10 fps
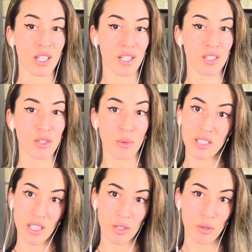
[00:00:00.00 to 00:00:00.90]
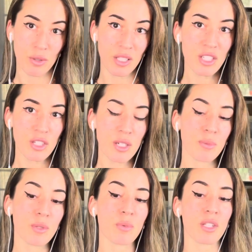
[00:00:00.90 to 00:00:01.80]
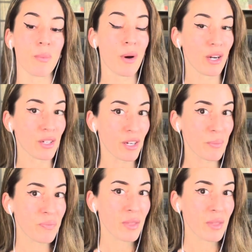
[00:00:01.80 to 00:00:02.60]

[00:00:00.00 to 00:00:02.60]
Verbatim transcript: enjoy sexual relationships with your partner.